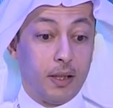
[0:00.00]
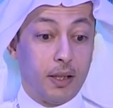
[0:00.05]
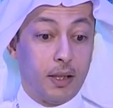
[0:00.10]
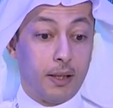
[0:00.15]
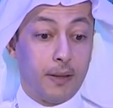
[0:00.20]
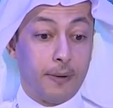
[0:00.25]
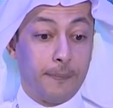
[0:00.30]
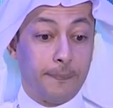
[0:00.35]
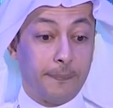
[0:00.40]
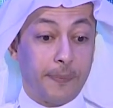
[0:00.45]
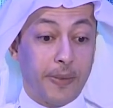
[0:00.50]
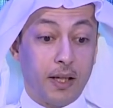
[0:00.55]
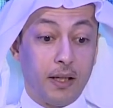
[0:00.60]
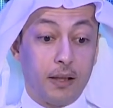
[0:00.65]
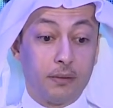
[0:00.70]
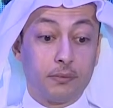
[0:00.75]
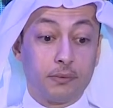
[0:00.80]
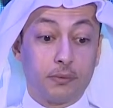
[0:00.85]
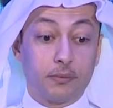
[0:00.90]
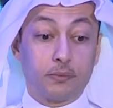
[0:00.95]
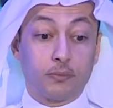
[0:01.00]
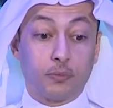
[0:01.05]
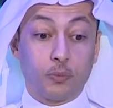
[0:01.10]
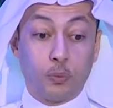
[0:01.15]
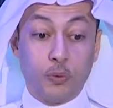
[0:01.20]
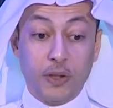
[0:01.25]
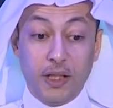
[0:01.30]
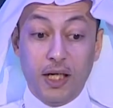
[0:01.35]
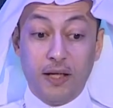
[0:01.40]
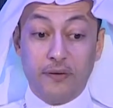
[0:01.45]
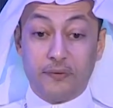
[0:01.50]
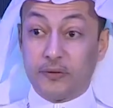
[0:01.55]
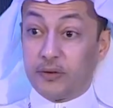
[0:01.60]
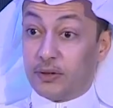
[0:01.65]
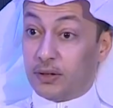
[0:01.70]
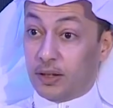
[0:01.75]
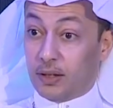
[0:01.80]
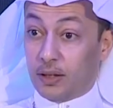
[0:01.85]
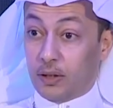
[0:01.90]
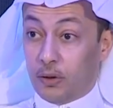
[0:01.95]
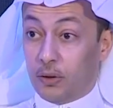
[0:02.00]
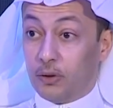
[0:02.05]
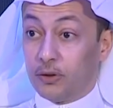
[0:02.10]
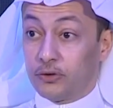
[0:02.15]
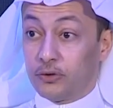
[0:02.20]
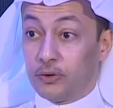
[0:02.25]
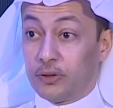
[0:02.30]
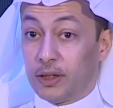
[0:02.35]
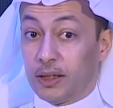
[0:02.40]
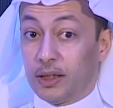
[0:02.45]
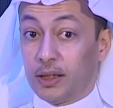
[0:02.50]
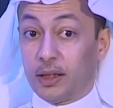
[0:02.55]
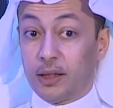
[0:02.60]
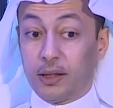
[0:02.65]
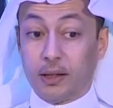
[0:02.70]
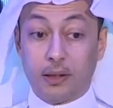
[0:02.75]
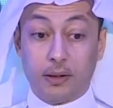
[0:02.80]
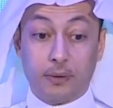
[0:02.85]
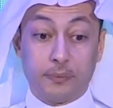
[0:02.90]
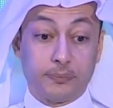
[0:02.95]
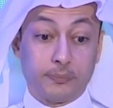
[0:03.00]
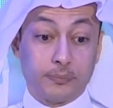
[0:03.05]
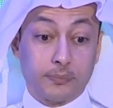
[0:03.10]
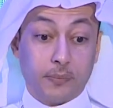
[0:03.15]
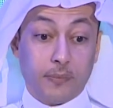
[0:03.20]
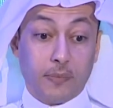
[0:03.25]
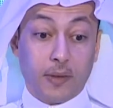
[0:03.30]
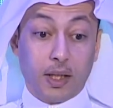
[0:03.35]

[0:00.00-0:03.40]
And we have also the